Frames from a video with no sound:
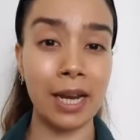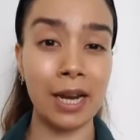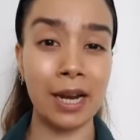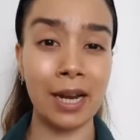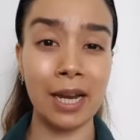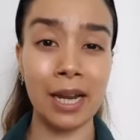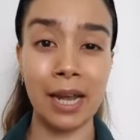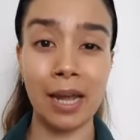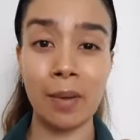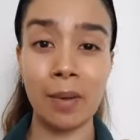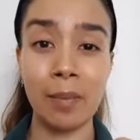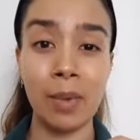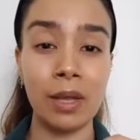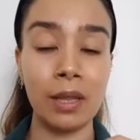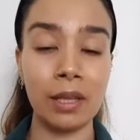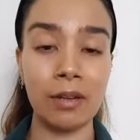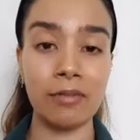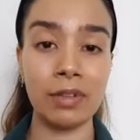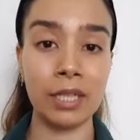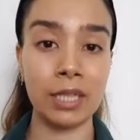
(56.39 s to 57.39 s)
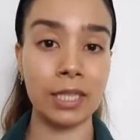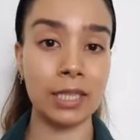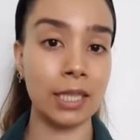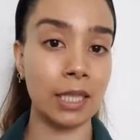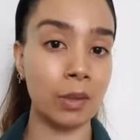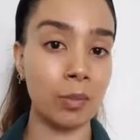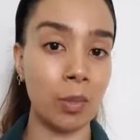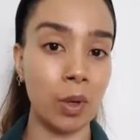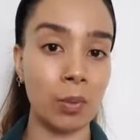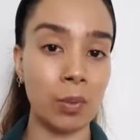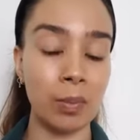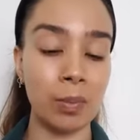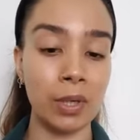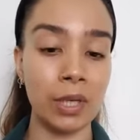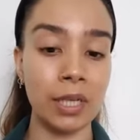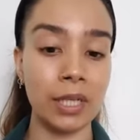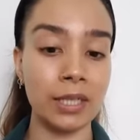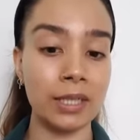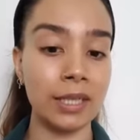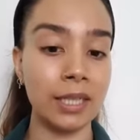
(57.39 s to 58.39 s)
I am loving this at the moment
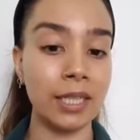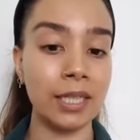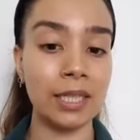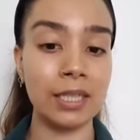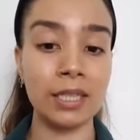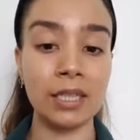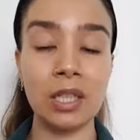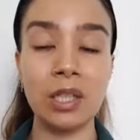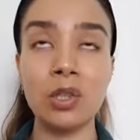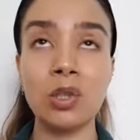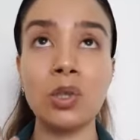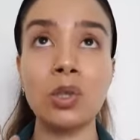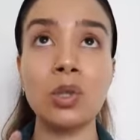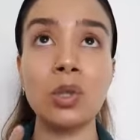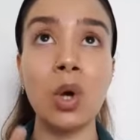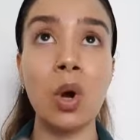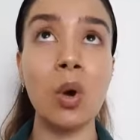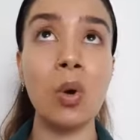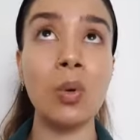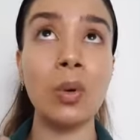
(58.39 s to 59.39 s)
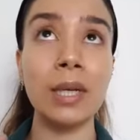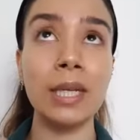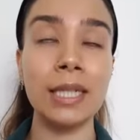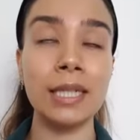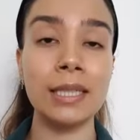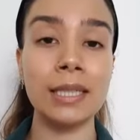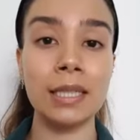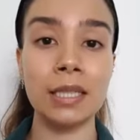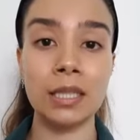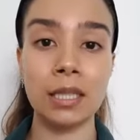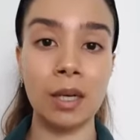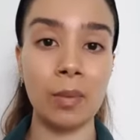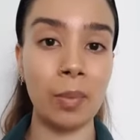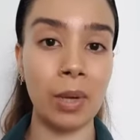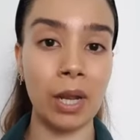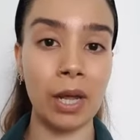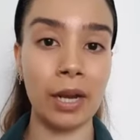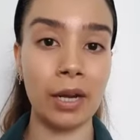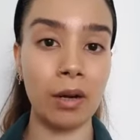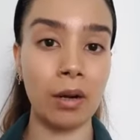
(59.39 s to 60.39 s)
because it is so easy to
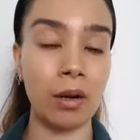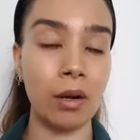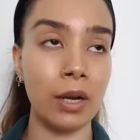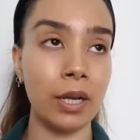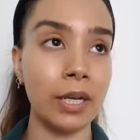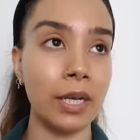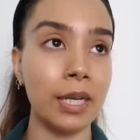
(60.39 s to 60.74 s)
apply on.